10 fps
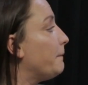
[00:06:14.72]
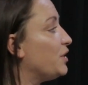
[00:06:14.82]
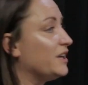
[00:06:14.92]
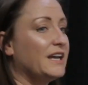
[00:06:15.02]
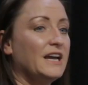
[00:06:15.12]

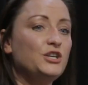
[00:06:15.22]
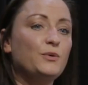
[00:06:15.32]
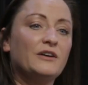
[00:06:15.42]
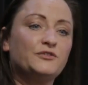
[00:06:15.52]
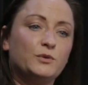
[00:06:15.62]
But again,
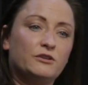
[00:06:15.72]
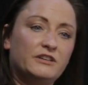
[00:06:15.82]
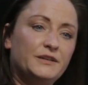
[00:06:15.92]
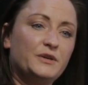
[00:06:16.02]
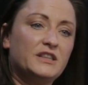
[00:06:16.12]
you have to
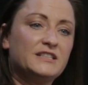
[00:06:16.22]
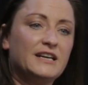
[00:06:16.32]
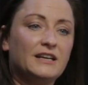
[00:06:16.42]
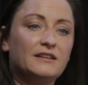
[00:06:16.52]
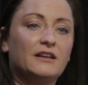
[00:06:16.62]
agree with the
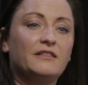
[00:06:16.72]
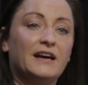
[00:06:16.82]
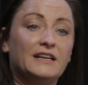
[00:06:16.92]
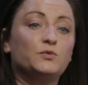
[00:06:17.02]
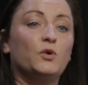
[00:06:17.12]
tenant that
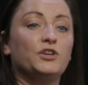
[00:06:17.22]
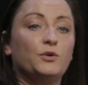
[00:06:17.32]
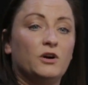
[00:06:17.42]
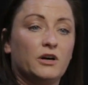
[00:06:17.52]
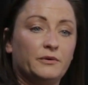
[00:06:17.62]
that is what
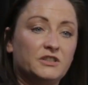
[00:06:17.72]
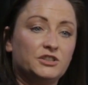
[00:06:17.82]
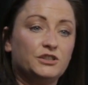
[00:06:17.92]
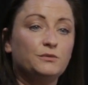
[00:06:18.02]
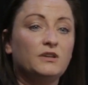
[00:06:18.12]
you are going
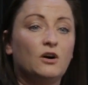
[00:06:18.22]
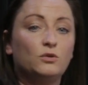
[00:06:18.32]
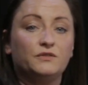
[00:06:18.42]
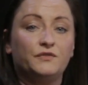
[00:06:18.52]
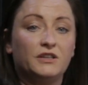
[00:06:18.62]
to do. The
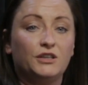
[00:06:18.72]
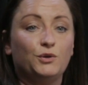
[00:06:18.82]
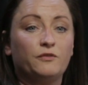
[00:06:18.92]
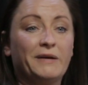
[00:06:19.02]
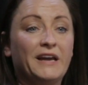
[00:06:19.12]
holding fee that
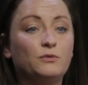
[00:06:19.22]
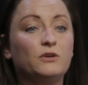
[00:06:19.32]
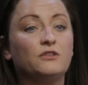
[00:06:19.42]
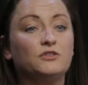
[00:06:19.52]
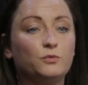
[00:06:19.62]
you have paid will
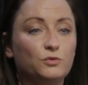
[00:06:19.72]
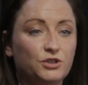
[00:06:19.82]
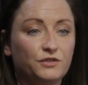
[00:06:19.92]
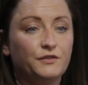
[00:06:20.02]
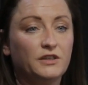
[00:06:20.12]
go
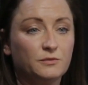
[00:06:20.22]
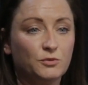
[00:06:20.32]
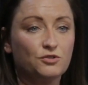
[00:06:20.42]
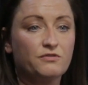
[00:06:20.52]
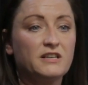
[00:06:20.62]
towards your first
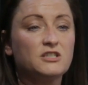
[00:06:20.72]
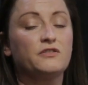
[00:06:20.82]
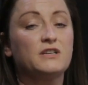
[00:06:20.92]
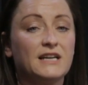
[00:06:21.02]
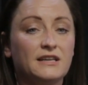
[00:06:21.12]
month's rent
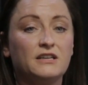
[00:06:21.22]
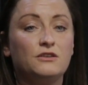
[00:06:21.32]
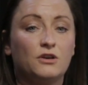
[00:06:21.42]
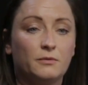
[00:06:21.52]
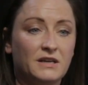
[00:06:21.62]
on the day that
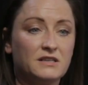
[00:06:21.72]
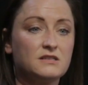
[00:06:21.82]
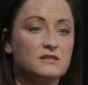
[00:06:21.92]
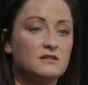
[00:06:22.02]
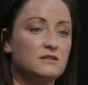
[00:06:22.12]
you
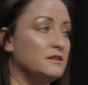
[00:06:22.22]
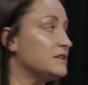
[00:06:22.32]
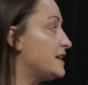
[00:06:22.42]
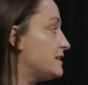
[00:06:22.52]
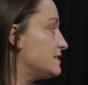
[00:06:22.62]
commence the
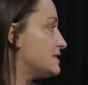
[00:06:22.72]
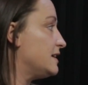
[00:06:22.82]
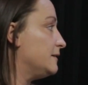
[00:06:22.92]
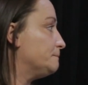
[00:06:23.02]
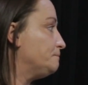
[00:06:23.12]

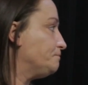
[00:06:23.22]
tenancy.